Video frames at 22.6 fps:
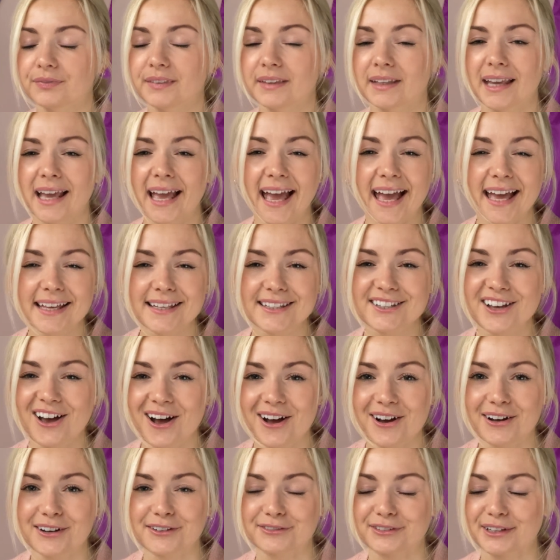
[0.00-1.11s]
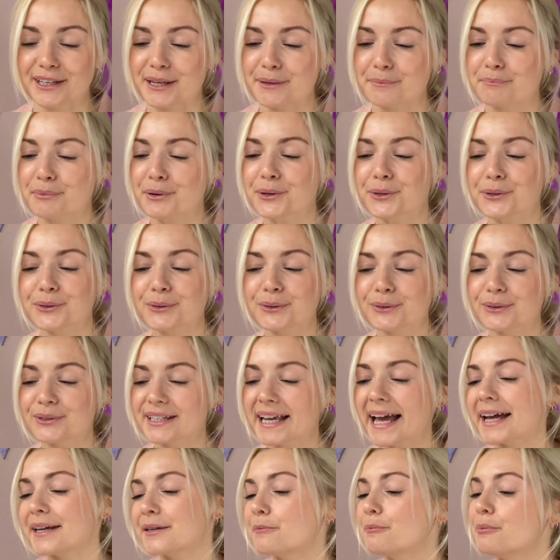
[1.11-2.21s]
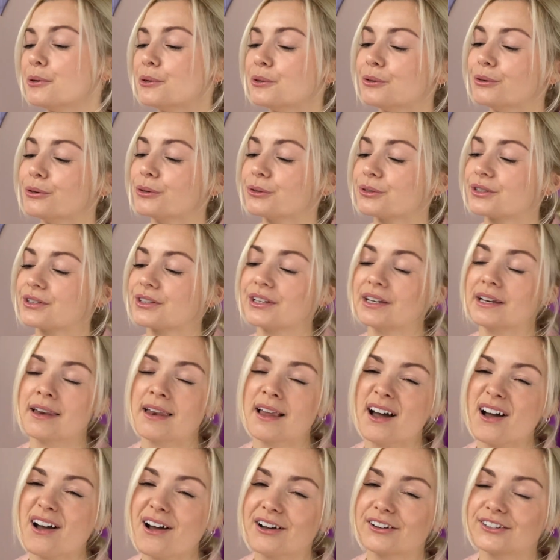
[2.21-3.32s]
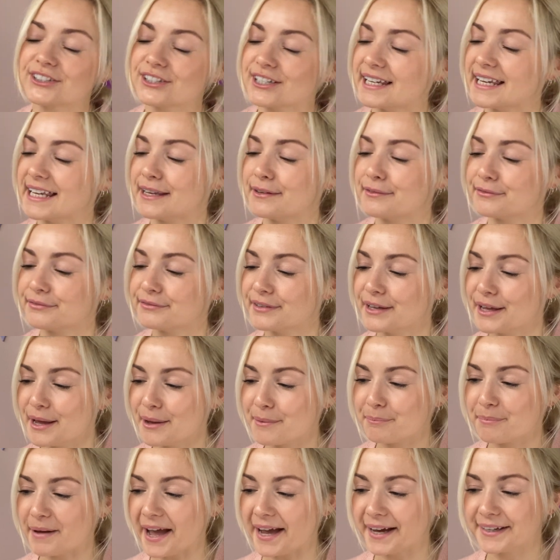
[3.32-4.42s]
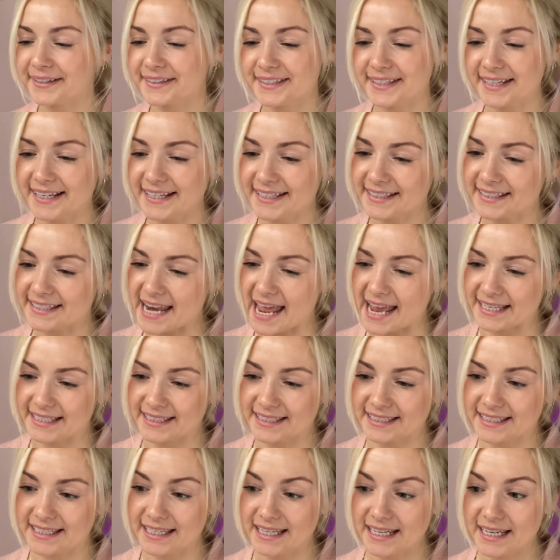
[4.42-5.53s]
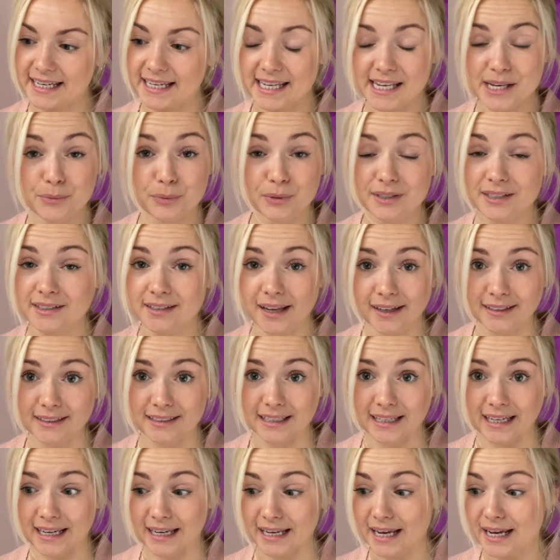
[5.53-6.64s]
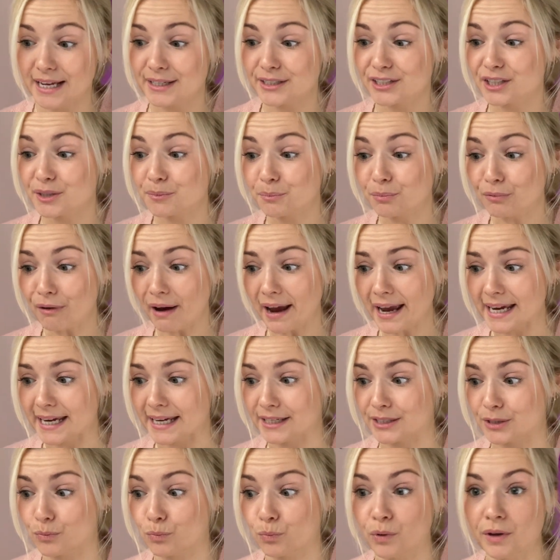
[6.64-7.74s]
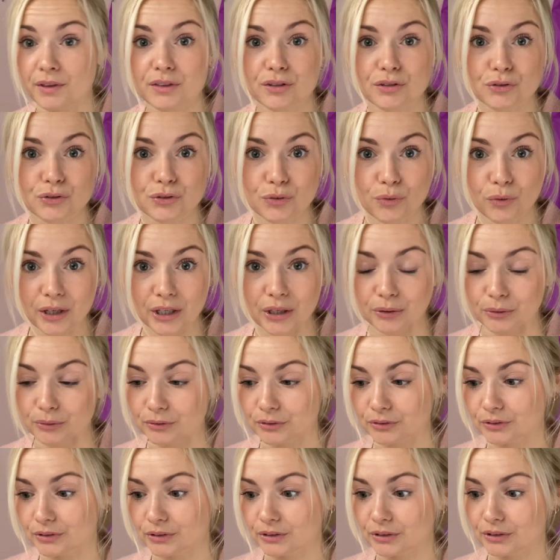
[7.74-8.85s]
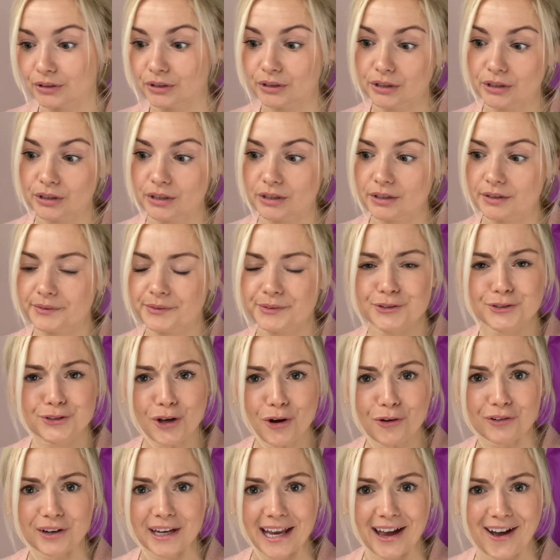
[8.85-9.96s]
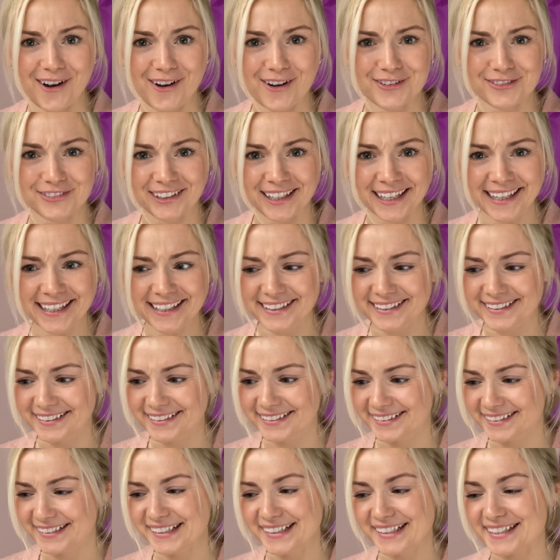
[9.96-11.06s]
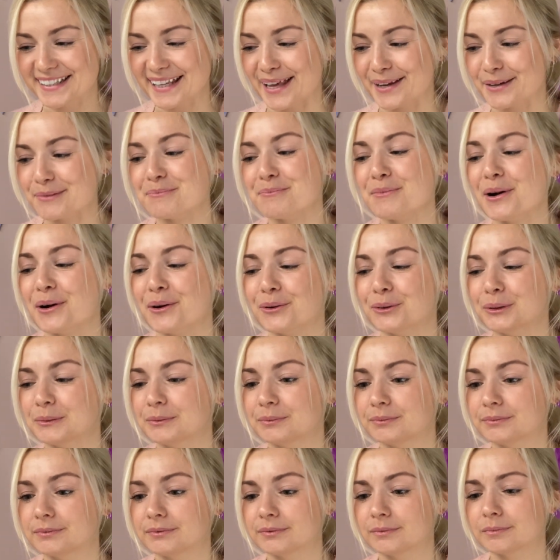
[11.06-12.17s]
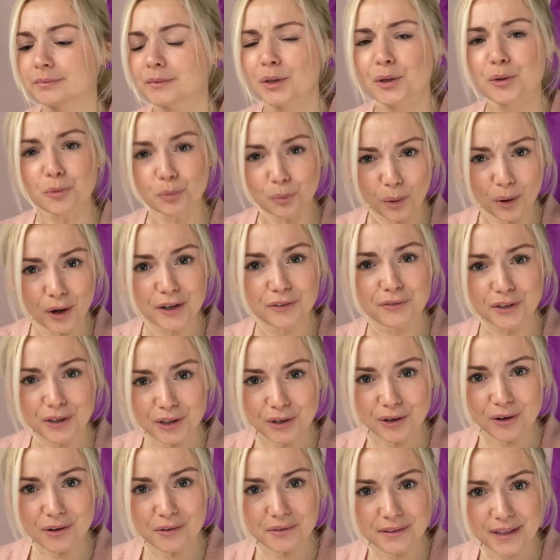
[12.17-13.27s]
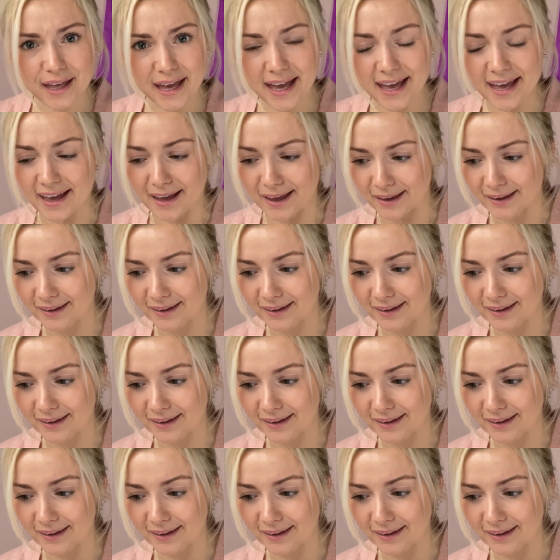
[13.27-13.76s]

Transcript: As Harvey pulled and pulled the large leaf back to his nest, he was suddenly sprayed with soil. "Sorry, Harvey," said Mole. "What have you got there?"